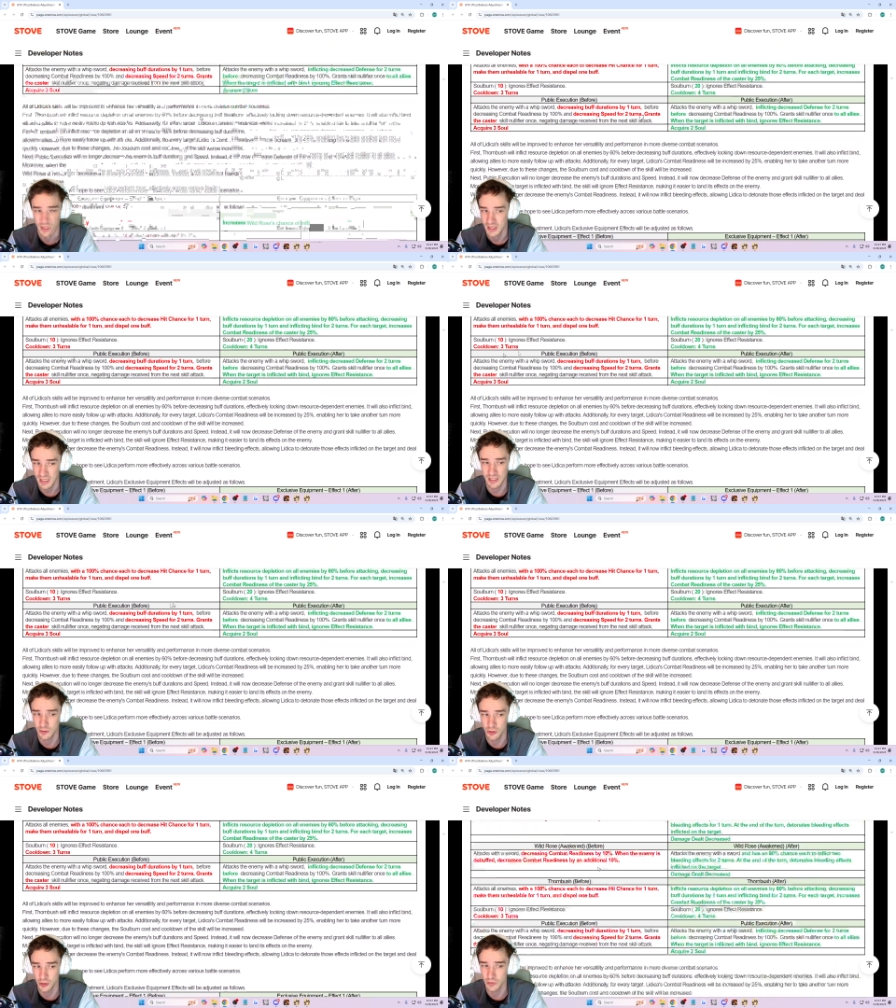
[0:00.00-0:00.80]
And that's
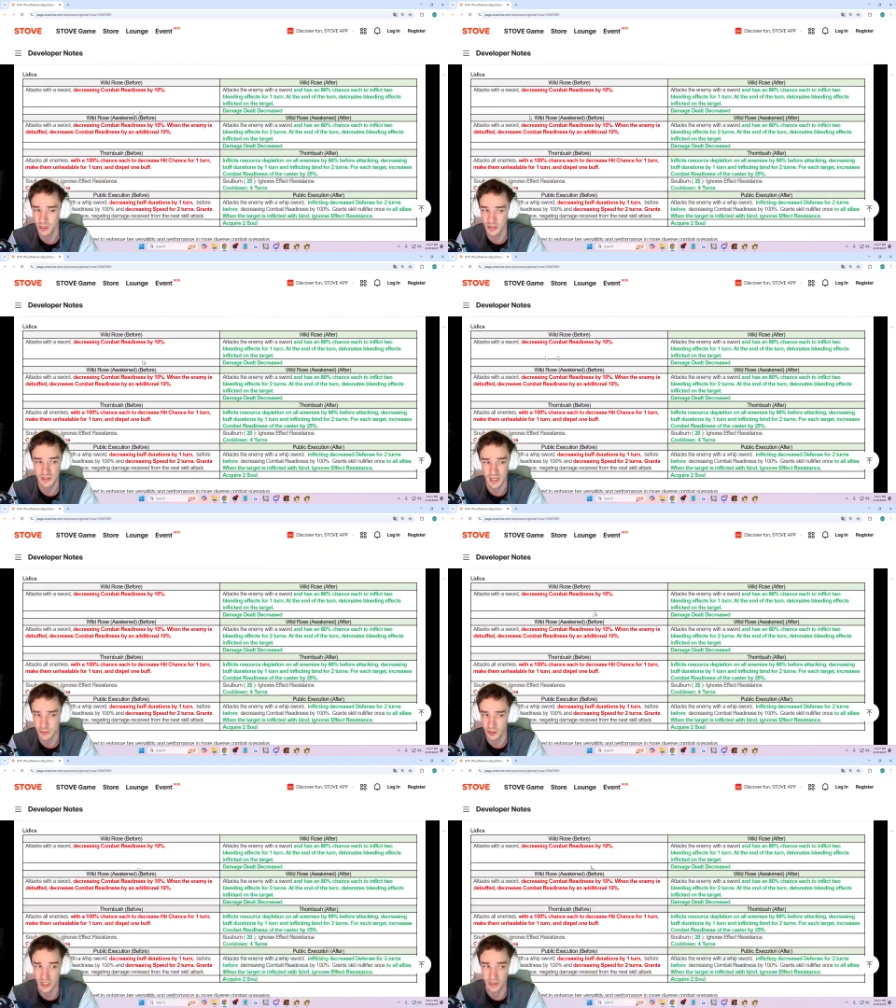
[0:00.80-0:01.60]
usually where these
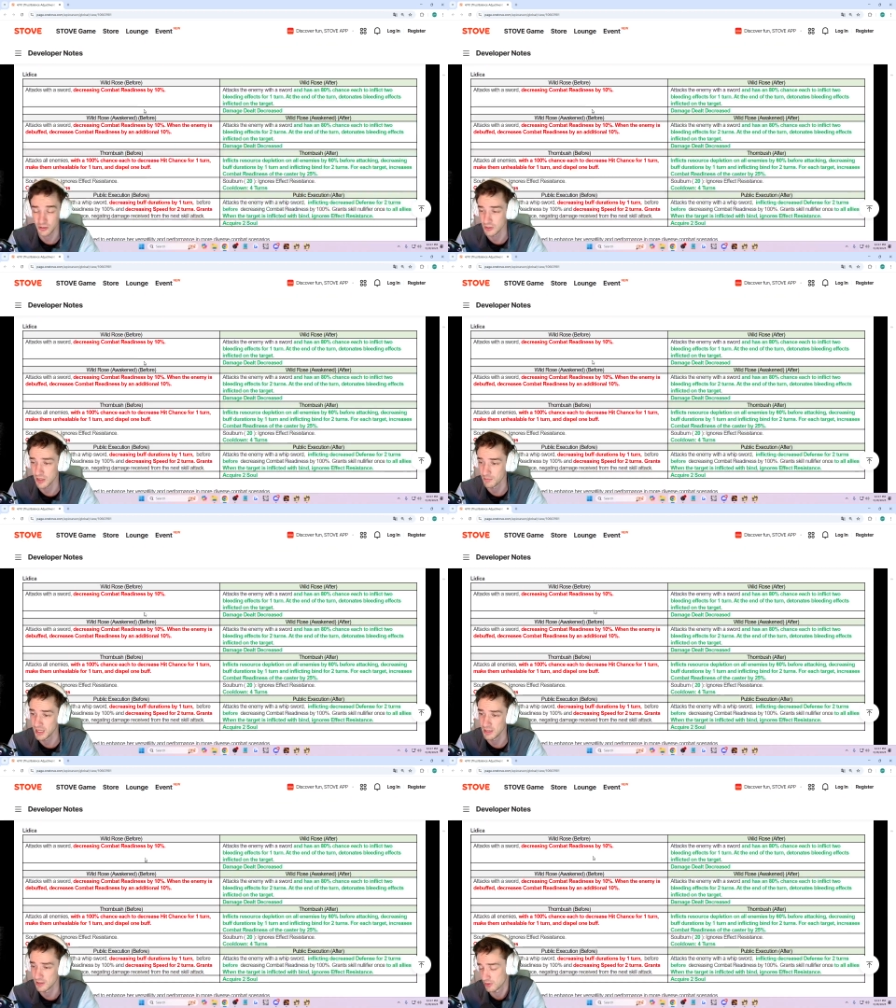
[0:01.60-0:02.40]
extra characters come
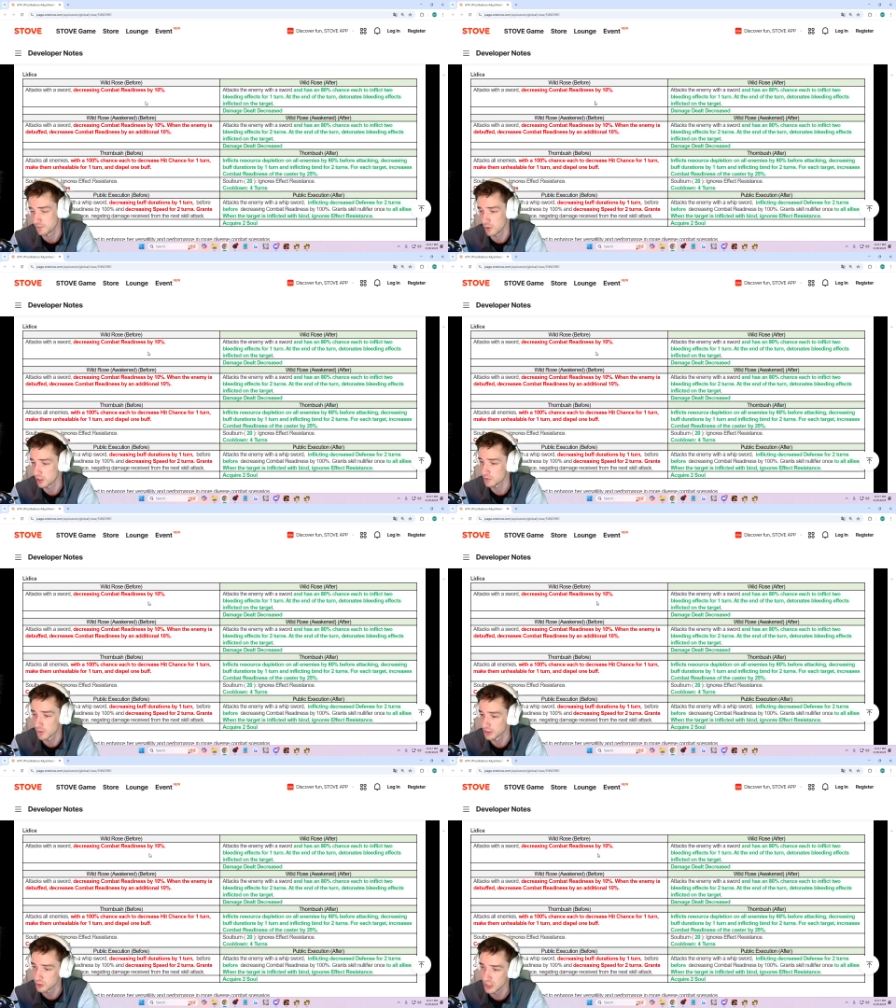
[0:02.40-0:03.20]
in, is if you already
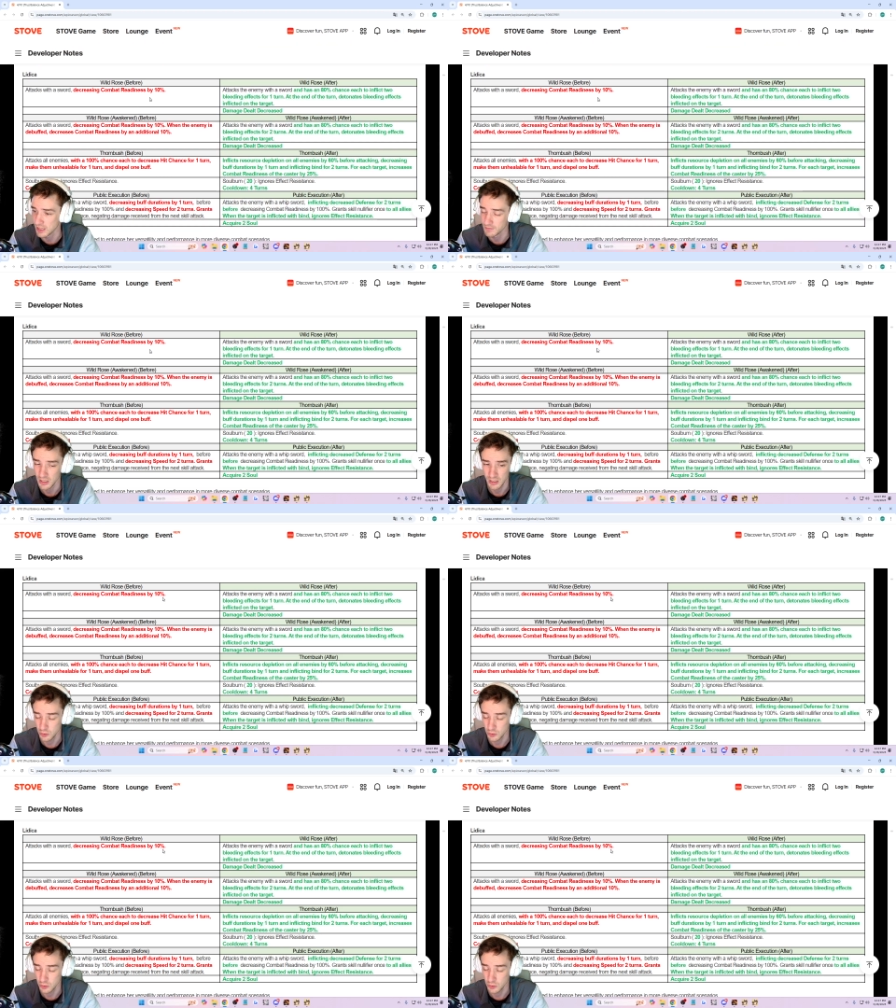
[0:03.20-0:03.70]
won the draft,